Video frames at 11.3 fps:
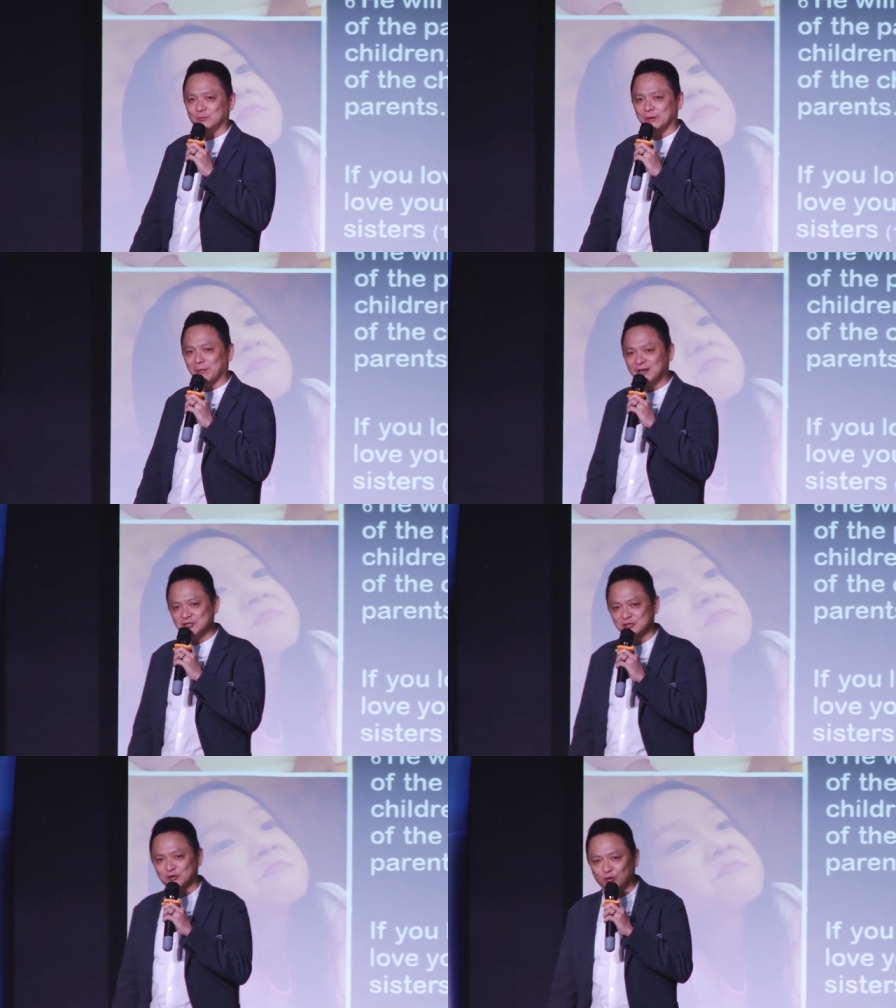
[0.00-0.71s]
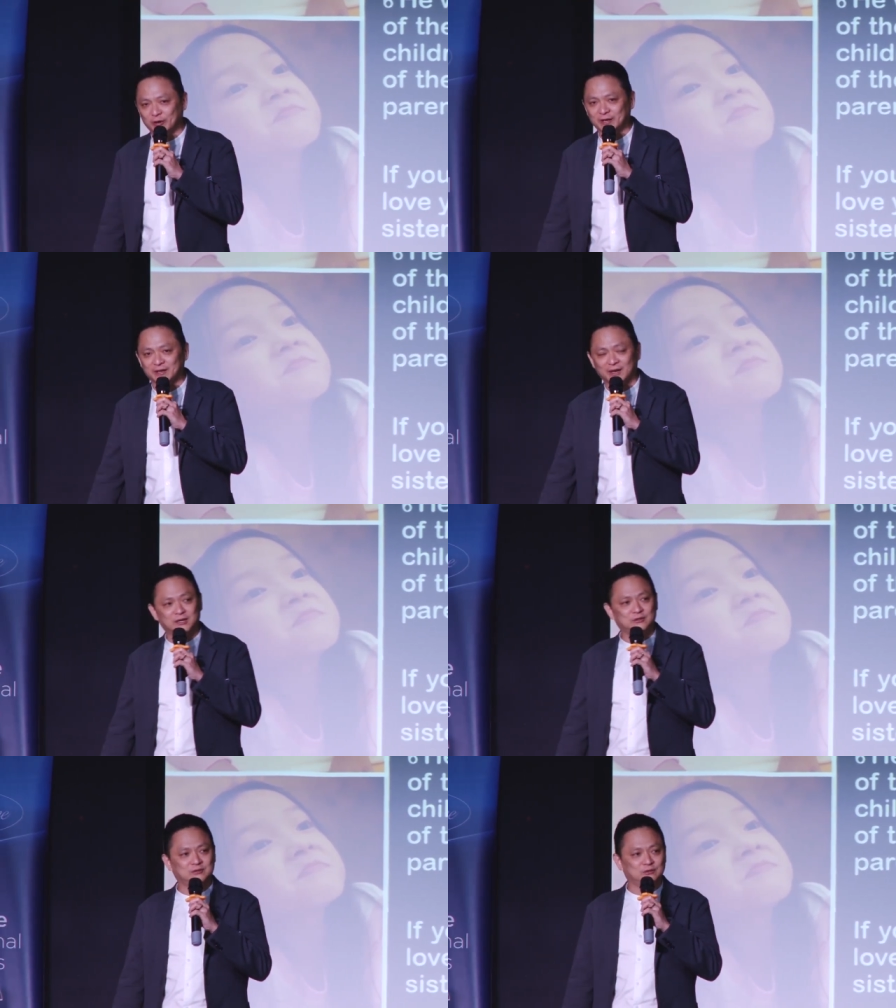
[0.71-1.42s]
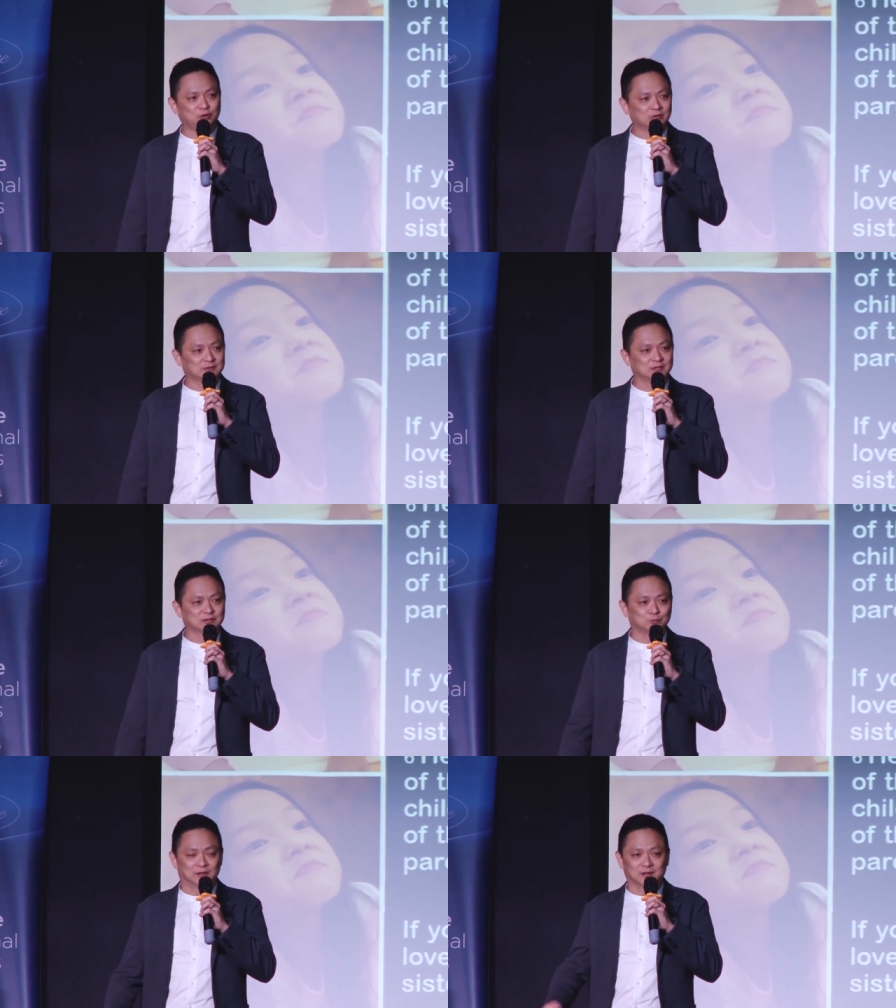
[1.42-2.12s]
We managed to go in, and the
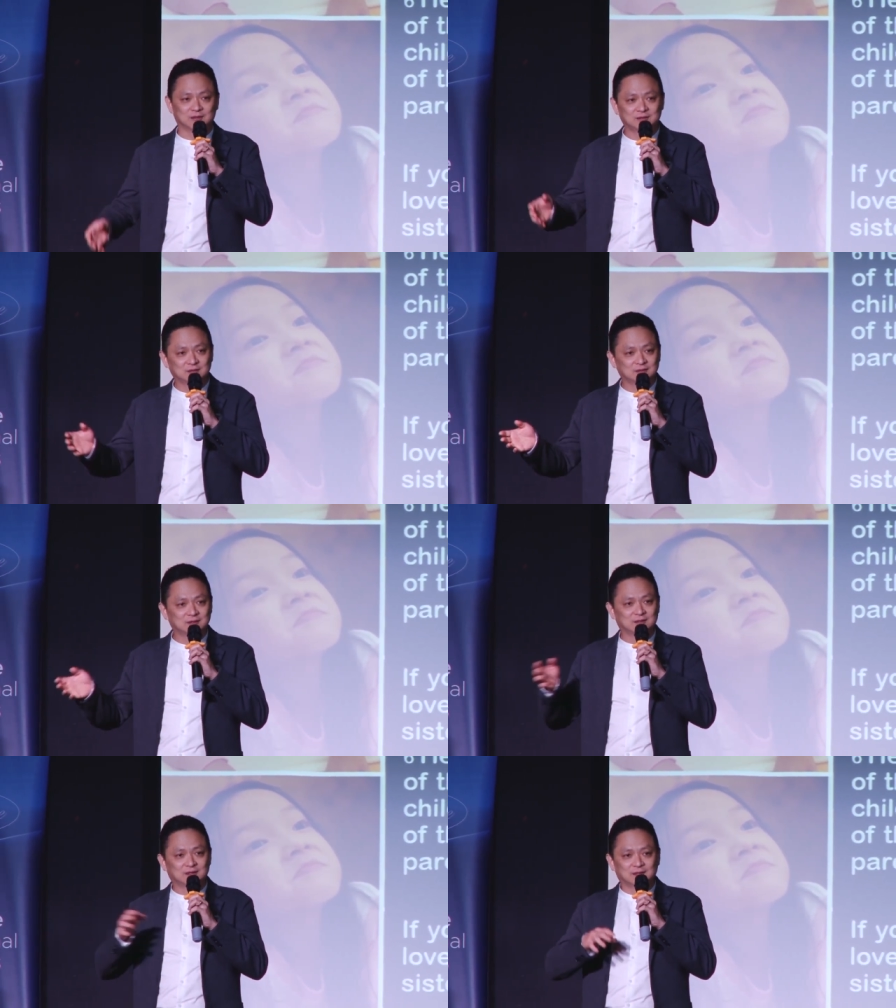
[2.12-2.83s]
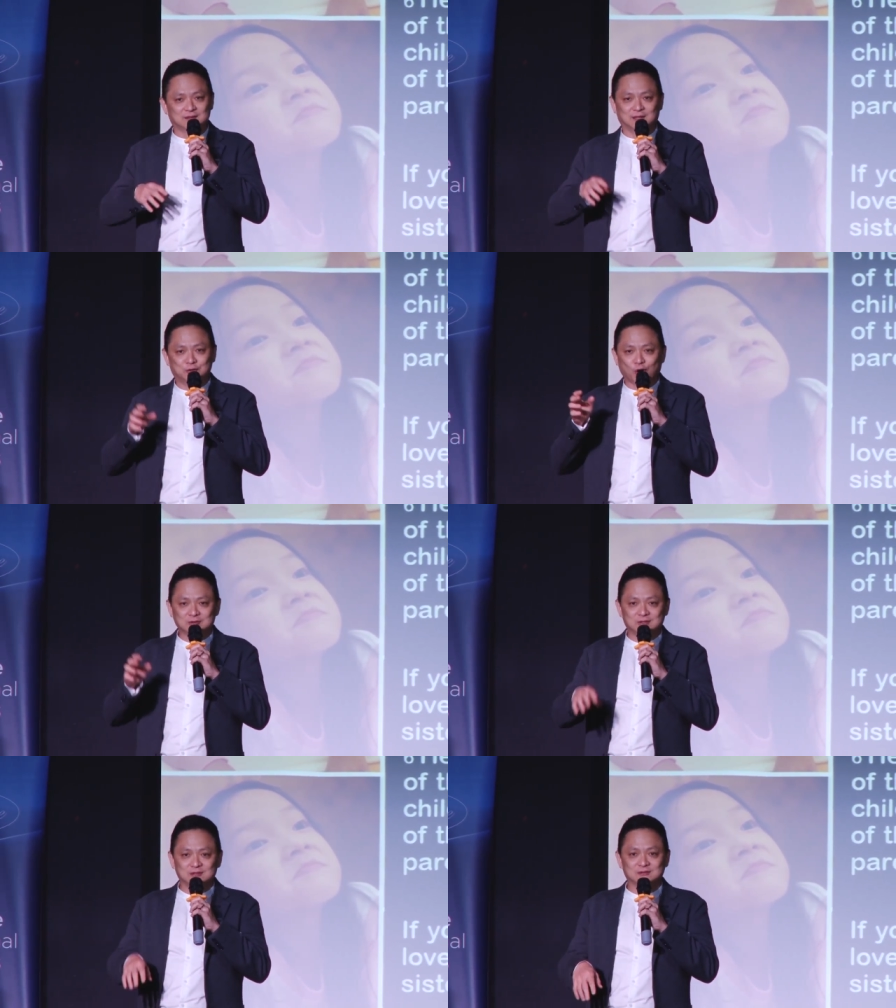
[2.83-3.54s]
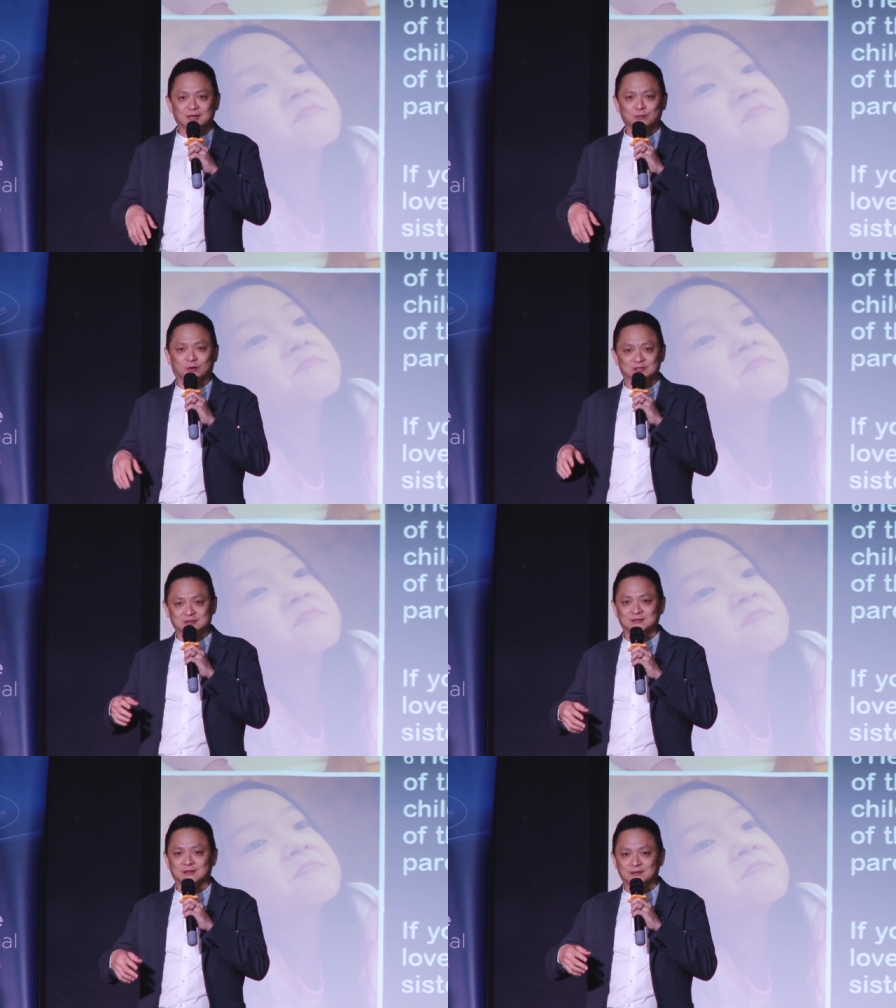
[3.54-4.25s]
doctors were, the doctors there
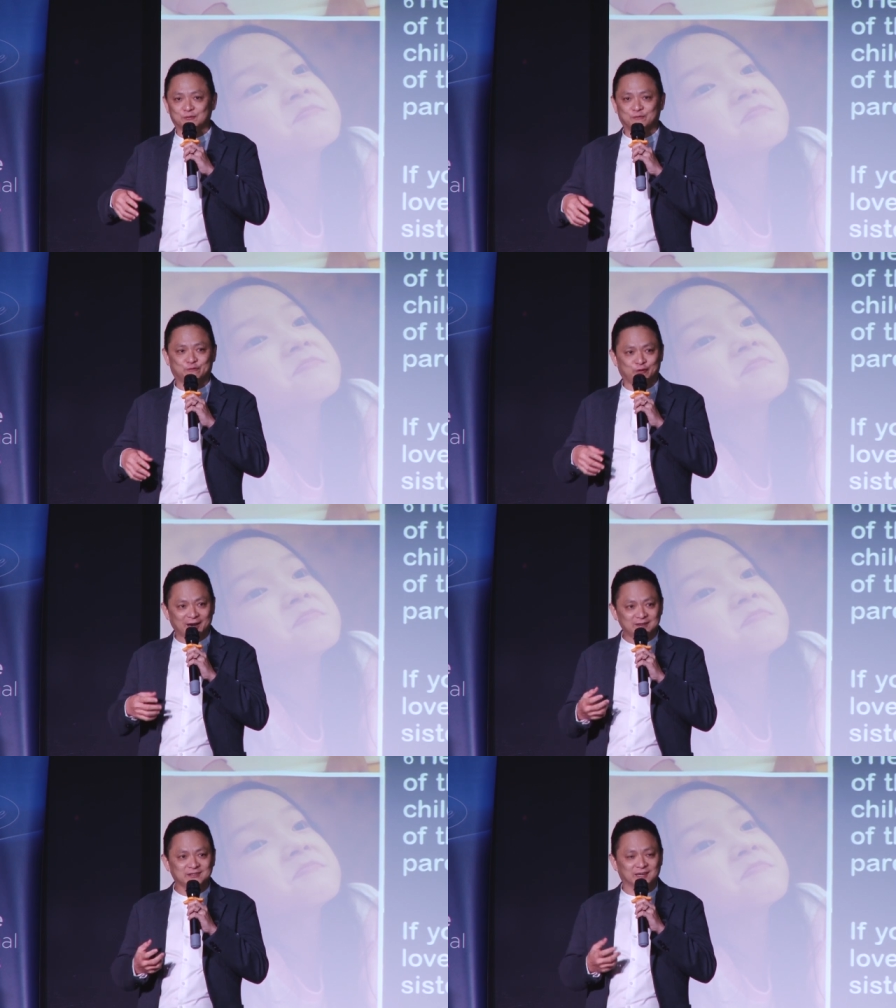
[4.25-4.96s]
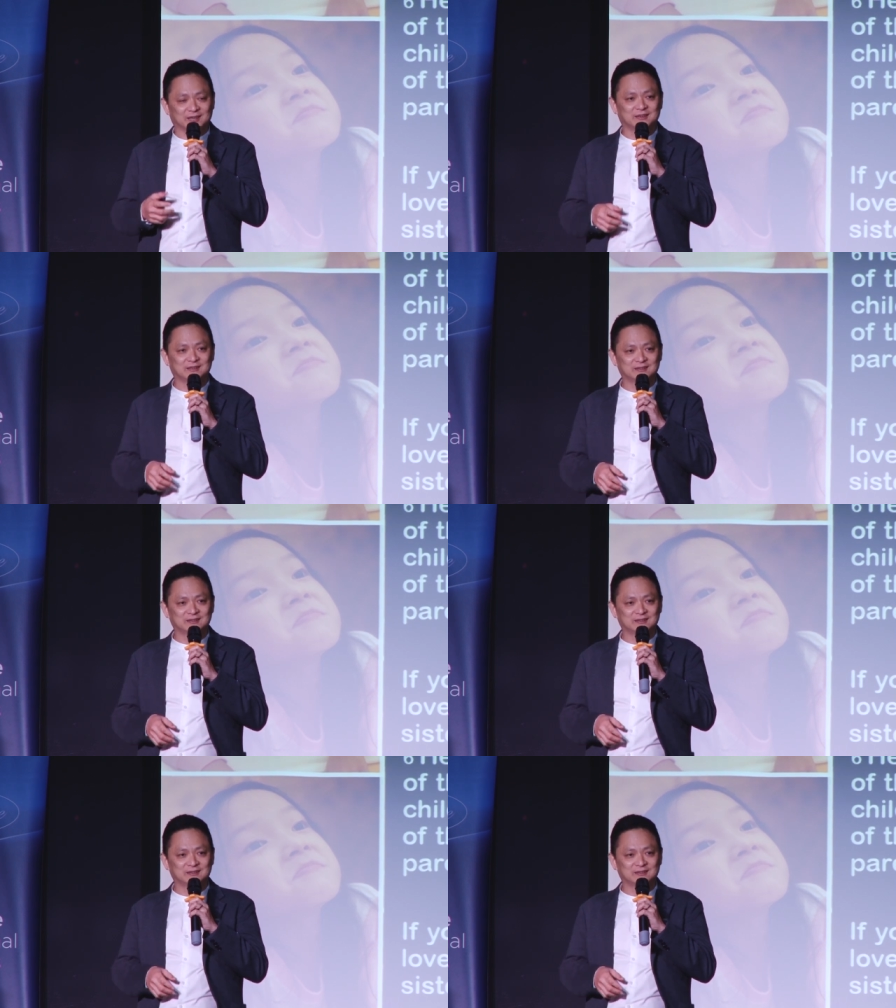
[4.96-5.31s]
was frantic.